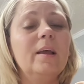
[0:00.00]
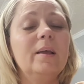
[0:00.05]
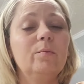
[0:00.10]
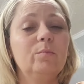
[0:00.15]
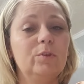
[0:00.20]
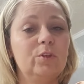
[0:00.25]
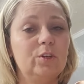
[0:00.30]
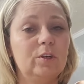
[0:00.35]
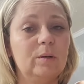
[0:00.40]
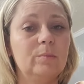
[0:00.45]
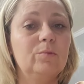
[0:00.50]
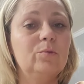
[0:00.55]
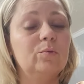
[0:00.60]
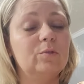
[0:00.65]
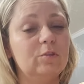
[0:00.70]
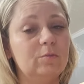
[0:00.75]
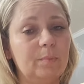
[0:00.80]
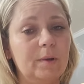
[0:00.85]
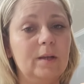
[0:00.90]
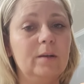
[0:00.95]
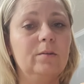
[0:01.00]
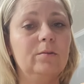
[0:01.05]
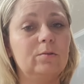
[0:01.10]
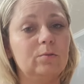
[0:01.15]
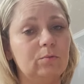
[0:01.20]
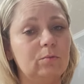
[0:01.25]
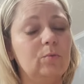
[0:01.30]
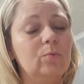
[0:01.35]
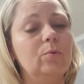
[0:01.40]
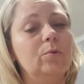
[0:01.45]
and when she comes to us, pet
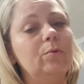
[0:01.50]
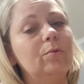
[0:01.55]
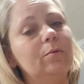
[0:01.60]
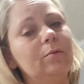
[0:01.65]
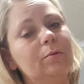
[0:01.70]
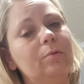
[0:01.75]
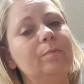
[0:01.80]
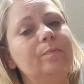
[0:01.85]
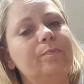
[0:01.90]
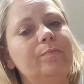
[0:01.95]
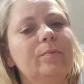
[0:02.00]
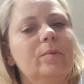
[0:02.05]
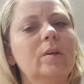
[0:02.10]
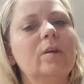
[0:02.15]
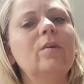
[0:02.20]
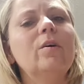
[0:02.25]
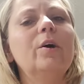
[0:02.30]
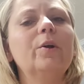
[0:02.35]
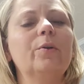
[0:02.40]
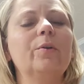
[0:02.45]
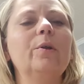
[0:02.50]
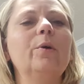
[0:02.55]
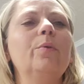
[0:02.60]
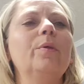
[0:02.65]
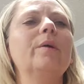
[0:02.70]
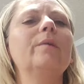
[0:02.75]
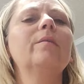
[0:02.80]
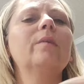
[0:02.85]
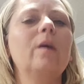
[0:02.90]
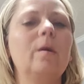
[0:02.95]
us or reward her, or let her
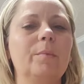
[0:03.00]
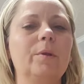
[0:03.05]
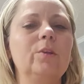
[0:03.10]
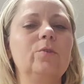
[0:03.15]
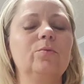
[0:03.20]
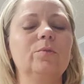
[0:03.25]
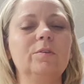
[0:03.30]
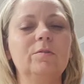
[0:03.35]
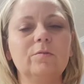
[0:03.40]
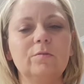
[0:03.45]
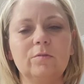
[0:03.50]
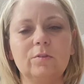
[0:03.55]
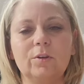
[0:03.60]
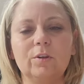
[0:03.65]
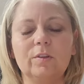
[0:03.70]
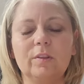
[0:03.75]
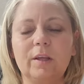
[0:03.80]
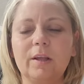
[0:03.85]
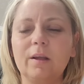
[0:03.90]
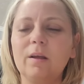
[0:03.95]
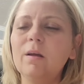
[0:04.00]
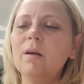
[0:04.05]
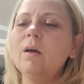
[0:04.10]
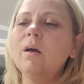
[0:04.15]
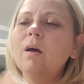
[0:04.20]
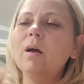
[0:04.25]
know that coming to us is a good thing.